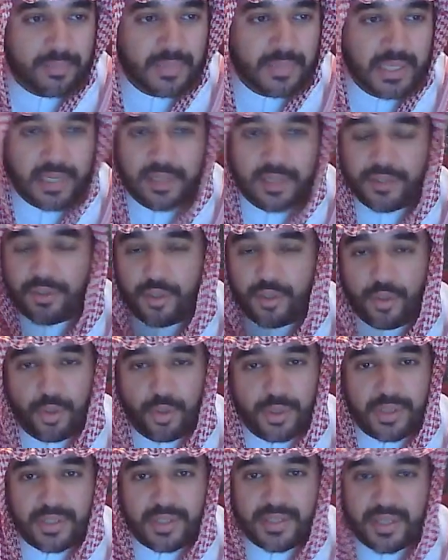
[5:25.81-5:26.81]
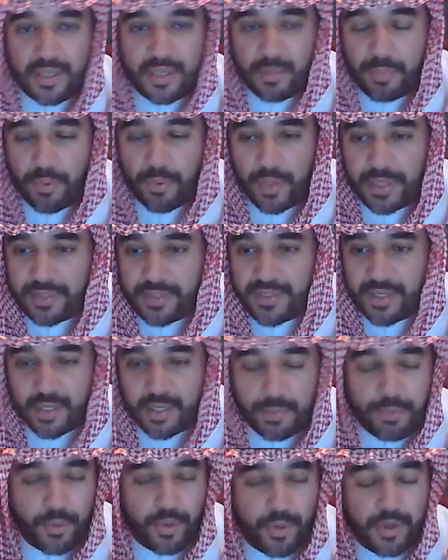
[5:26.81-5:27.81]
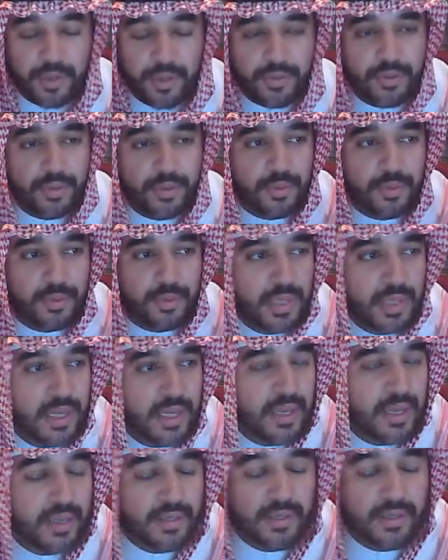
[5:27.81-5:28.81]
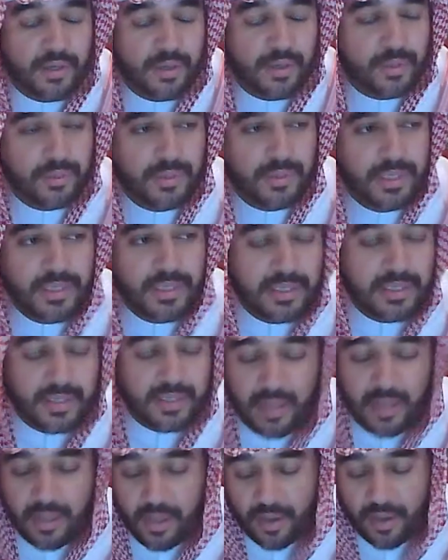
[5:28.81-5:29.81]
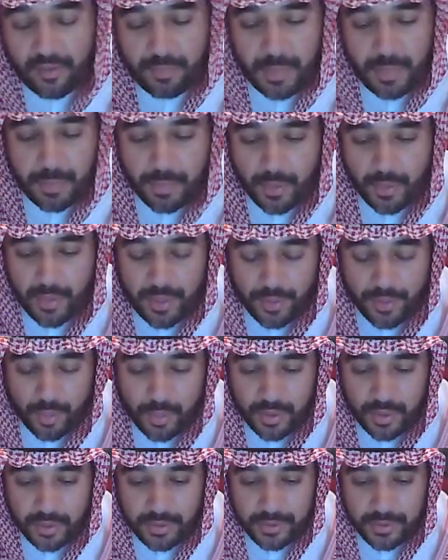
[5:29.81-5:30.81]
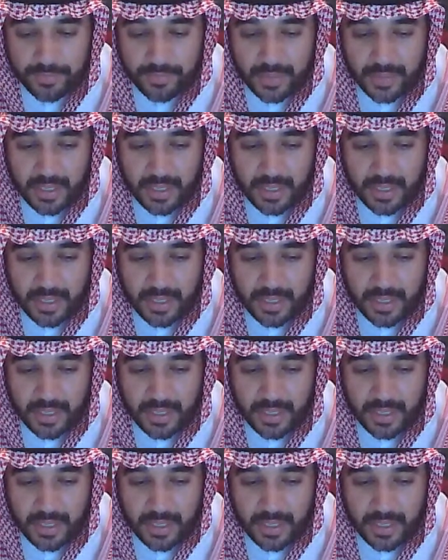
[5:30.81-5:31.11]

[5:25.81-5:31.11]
Nicholas Koo in Singapore to, a lot of people around the world.